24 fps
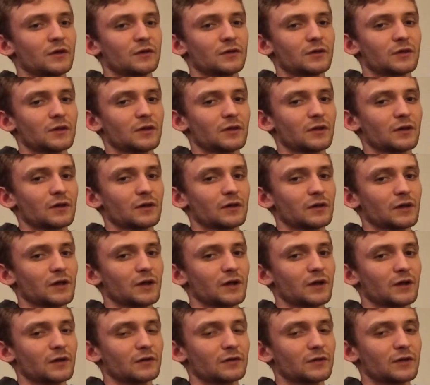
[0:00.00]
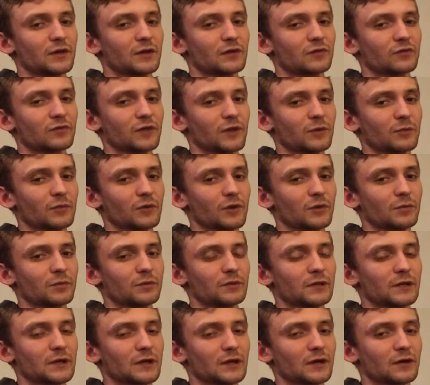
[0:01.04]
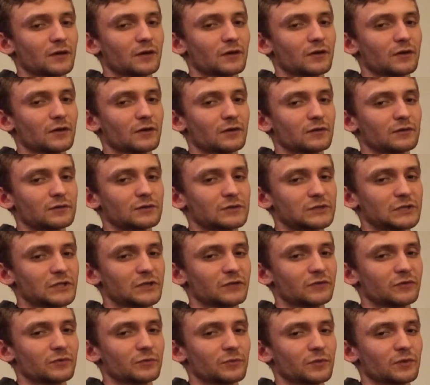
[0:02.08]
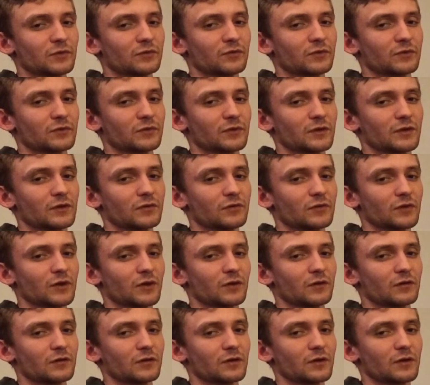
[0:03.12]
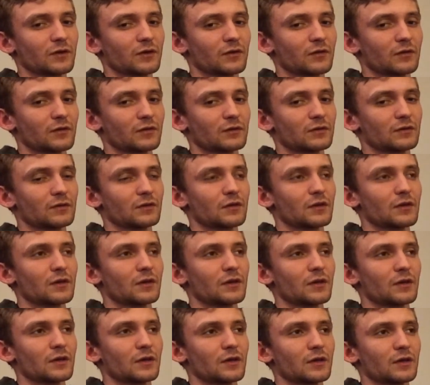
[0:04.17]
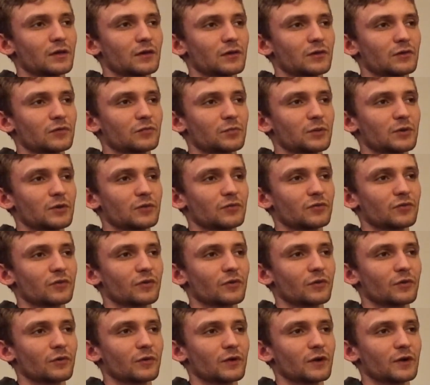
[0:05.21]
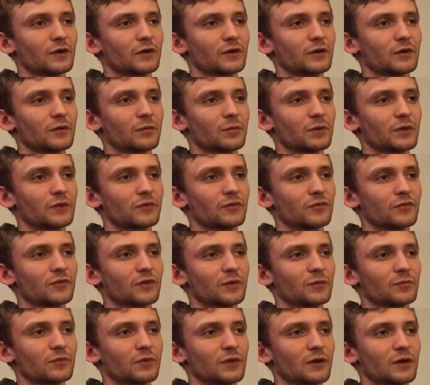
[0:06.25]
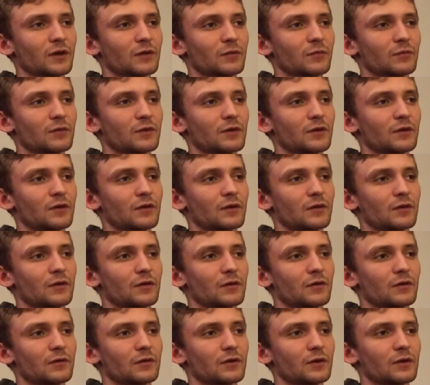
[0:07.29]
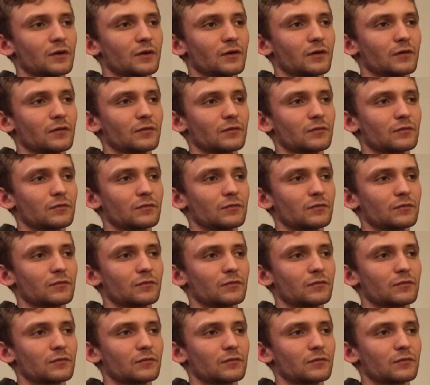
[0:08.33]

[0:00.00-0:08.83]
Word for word: then uh, yeah, next time you're up in that area, check some different things out, you know, and and experience the whole area. But at the same time, you know,